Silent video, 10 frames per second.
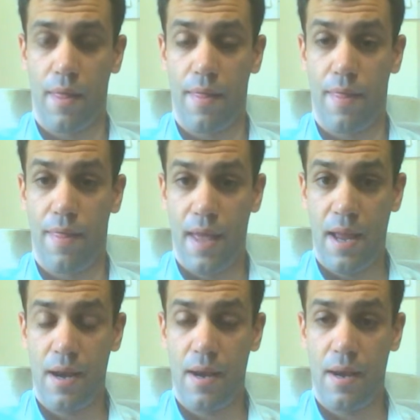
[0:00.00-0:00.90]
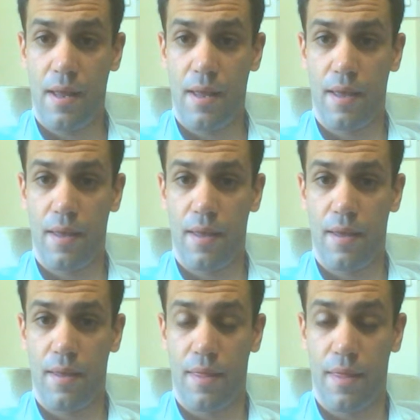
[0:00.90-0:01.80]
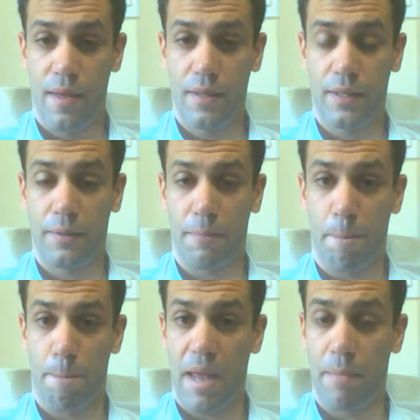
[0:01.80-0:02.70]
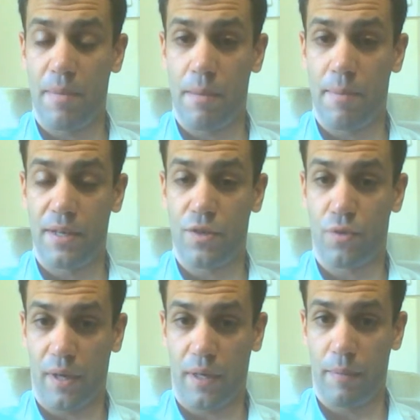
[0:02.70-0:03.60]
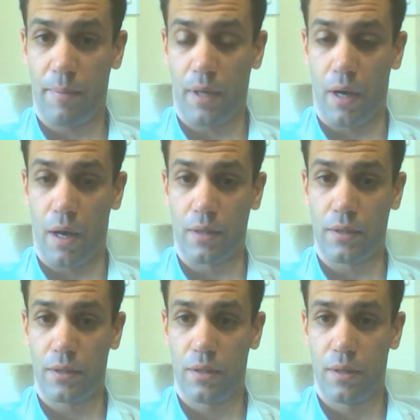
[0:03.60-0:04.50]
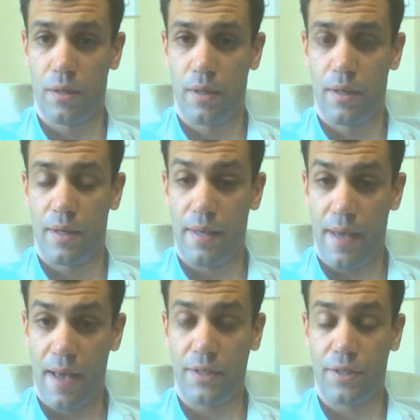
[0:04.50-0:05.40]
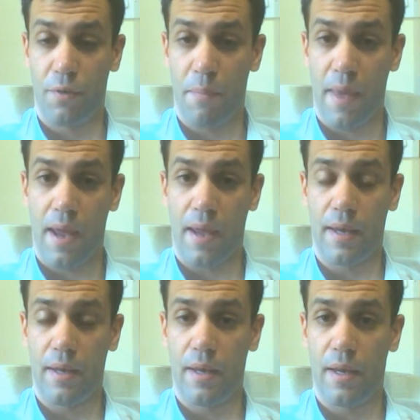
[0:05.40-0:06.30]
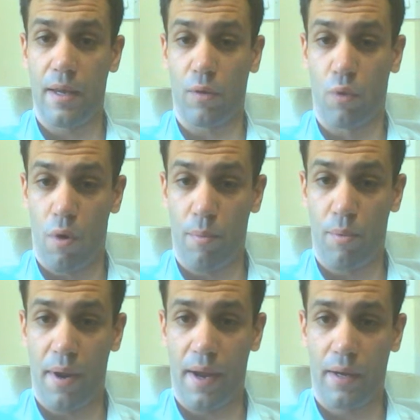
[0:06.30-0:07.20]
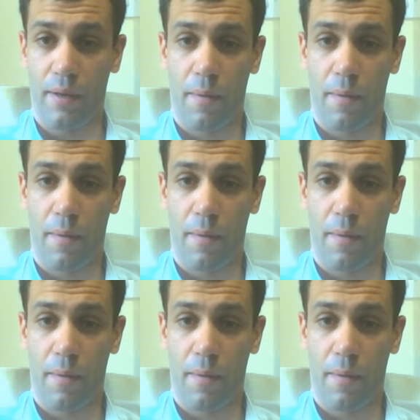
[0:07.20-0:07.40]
then this may be a bit tricky, because yes, you may incorporate